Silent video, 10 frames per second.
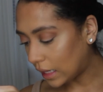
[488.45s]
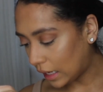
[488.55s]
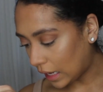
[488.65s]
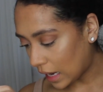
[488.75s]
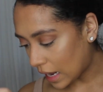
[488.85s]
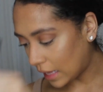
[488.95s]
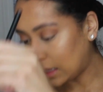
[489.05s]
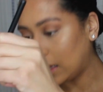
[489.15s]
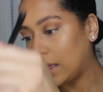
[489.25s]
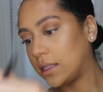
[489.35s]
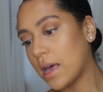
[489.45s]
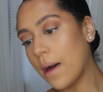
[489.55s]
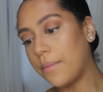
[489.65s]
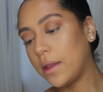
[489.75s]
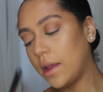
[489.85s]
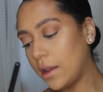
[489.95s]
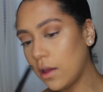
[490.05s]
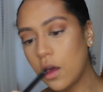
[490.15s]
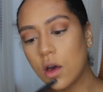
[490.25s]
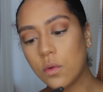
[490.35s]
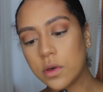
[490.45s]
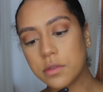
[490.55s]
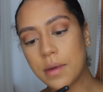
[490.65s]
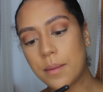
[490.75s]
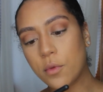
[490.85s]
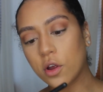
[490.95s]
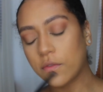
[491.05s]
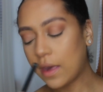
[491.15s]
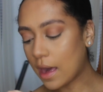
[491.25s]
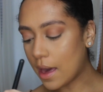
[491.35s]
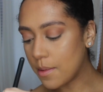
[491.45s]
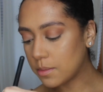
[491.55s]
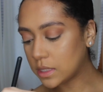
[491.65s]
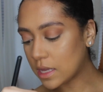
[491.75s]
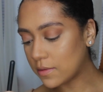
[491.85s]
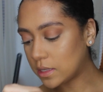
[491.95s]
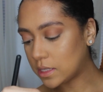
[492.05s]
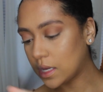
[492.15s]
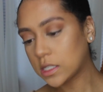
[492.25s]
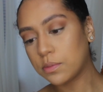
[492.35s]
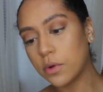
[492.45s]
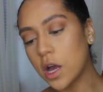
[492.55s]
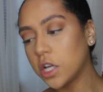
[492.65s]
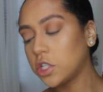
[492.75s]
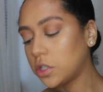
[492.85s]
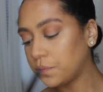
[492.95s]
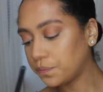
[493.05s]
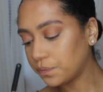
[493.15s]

lightly tap it in with my Morphe M76 brush